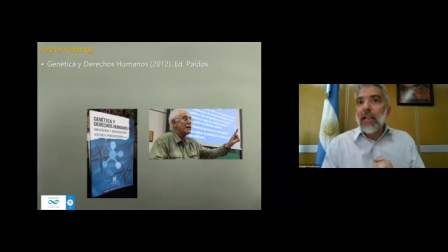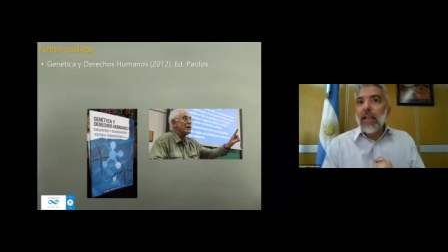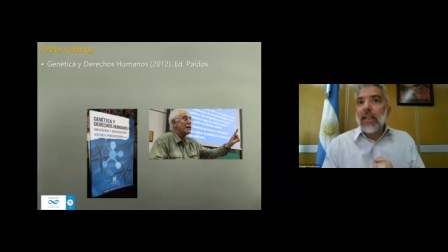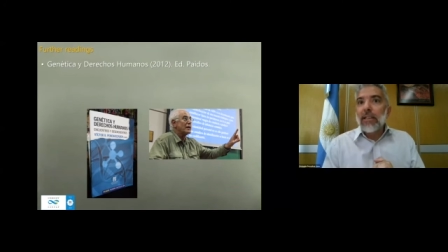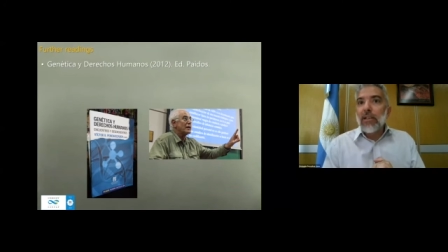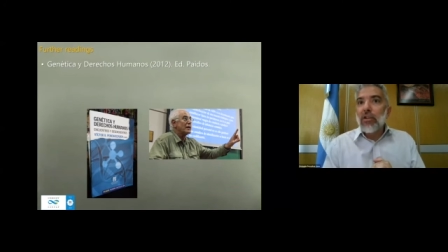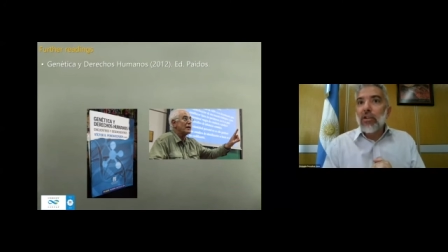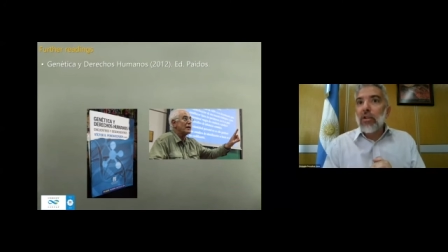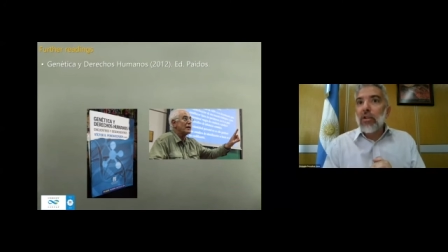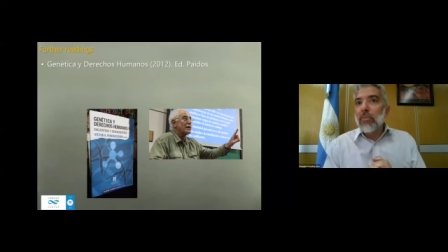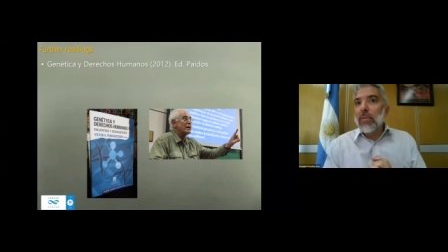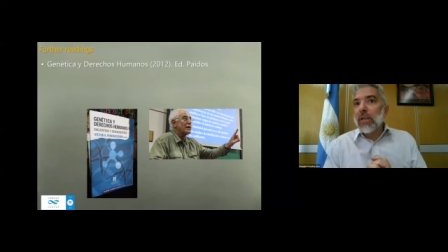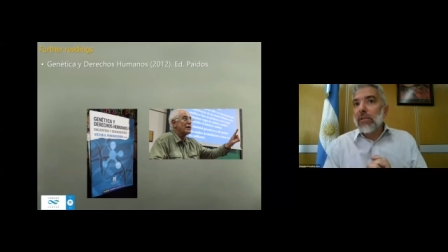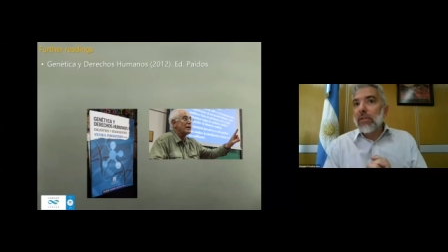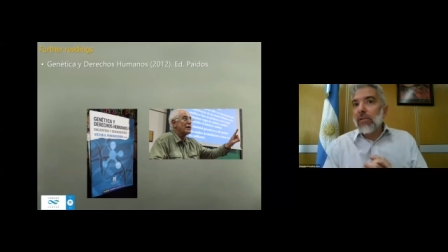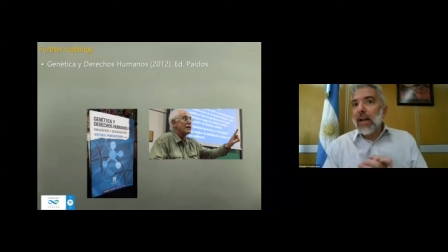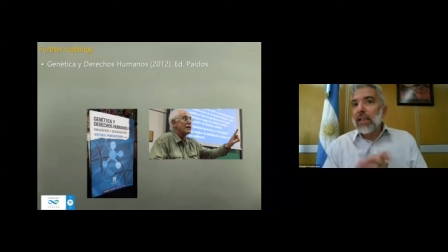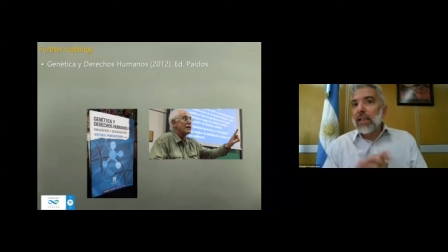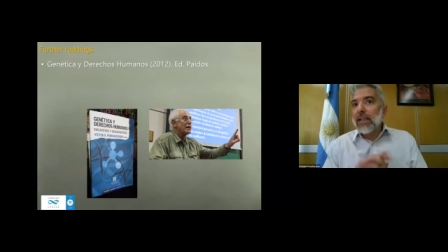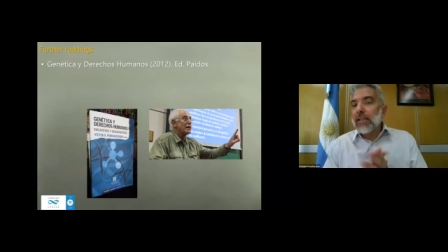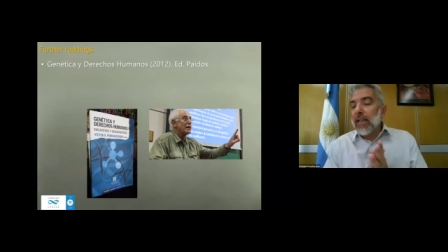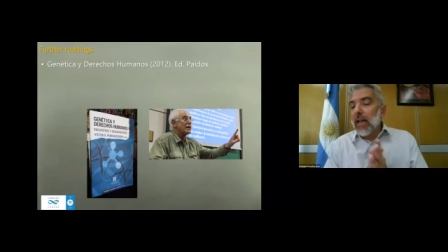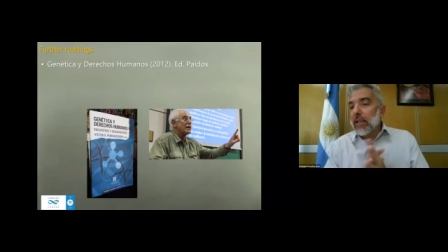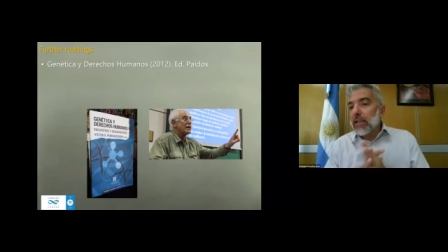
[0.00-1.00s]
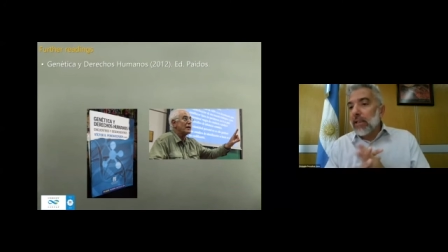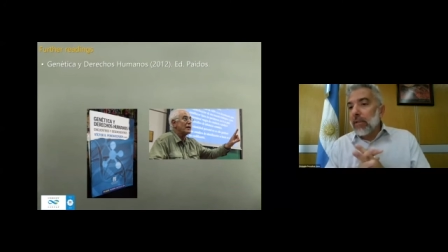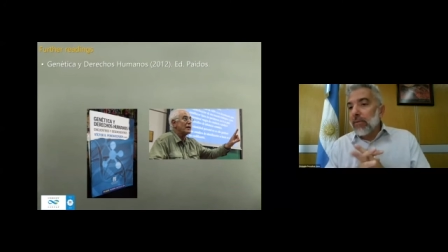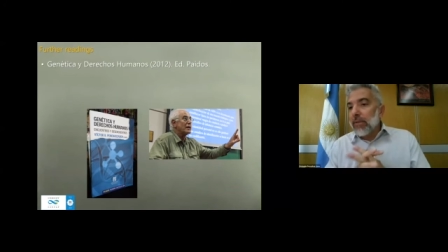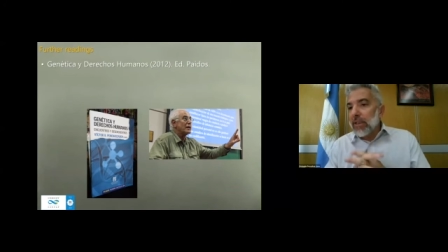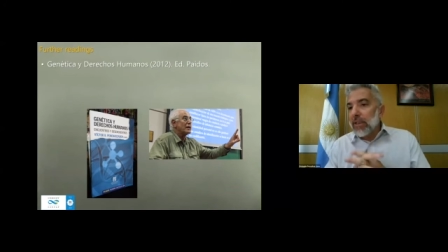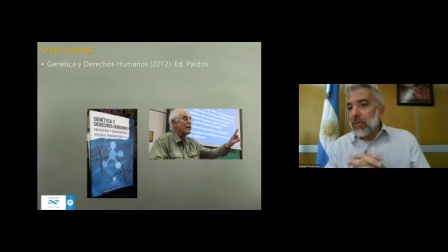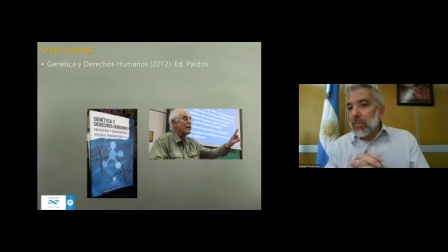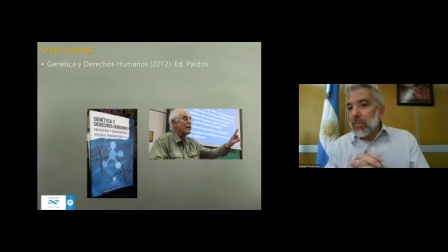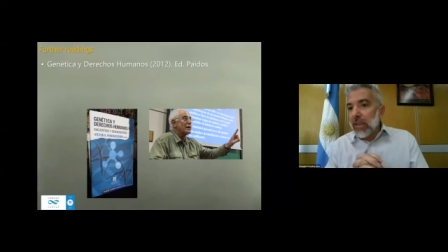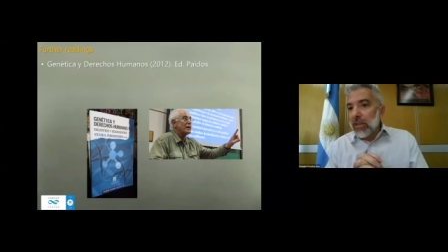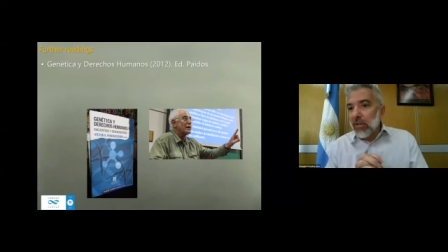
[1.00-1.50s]
and human rights
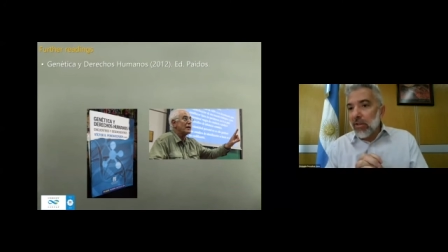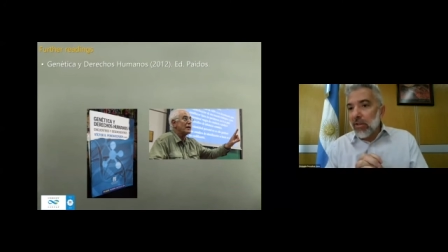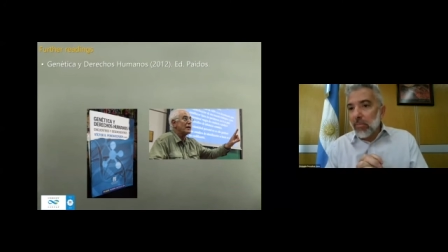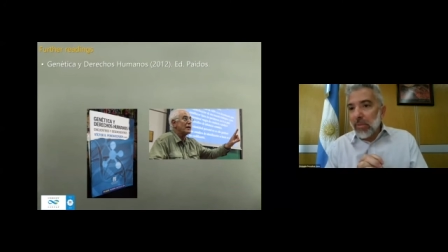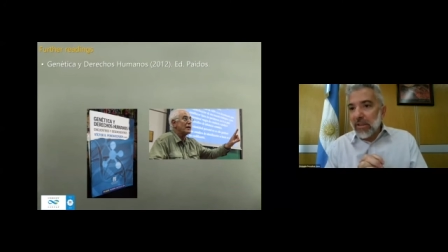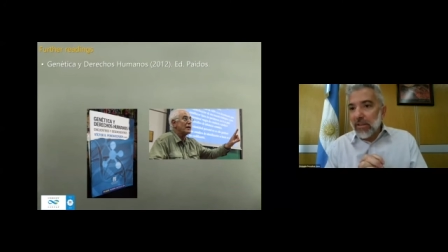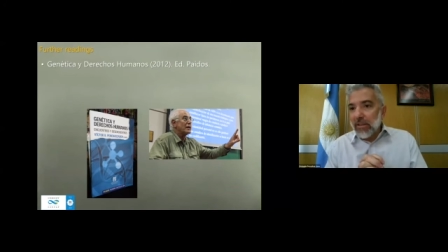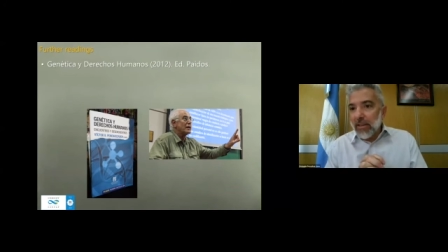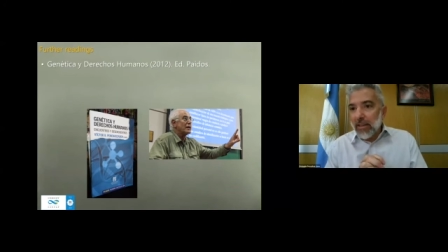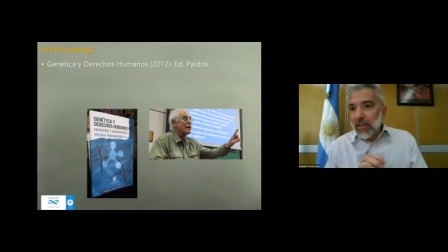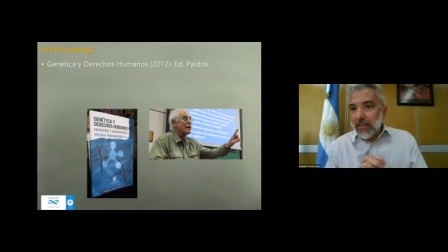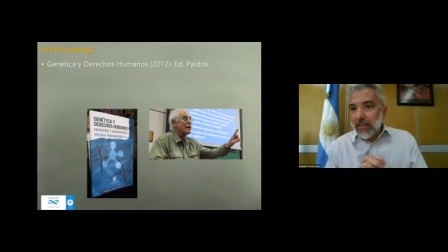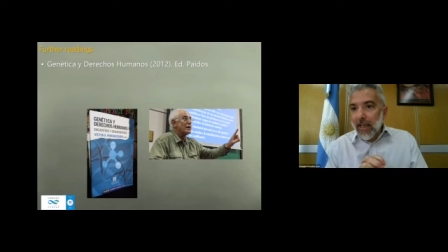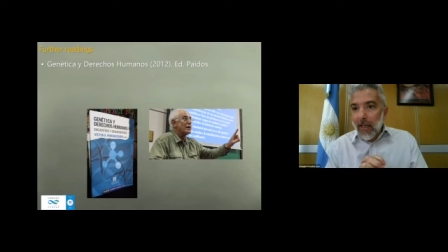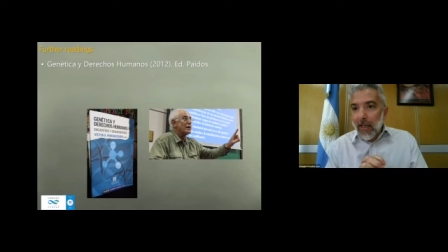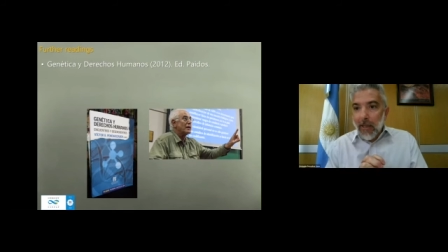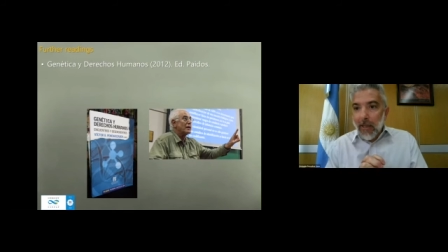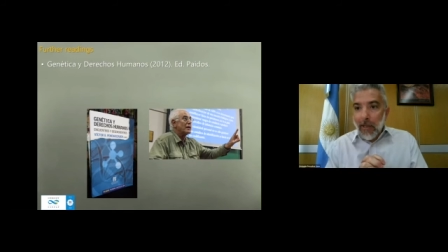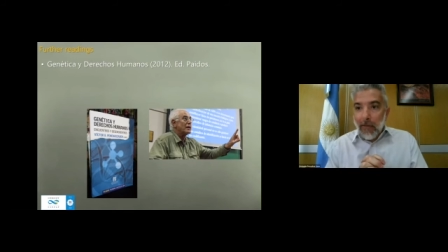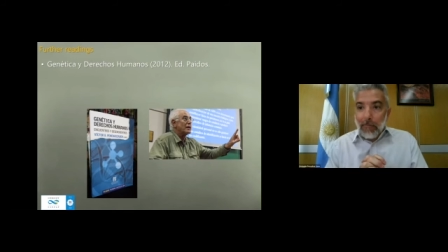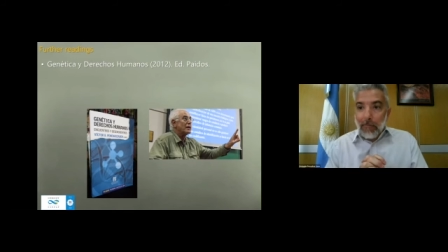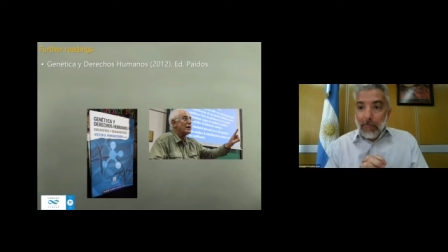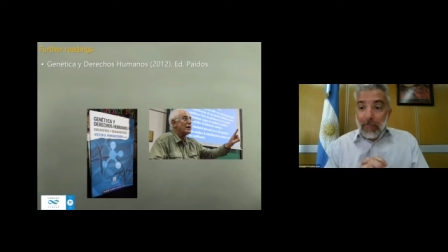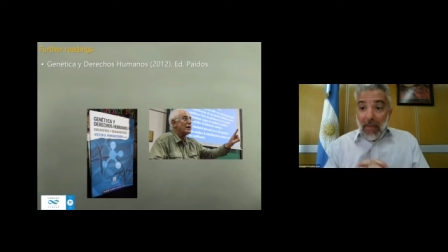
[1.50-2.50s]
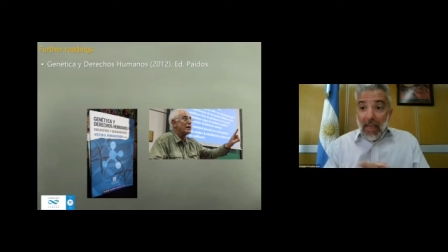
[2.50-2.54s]
activist, Víctor Penchaszadeh.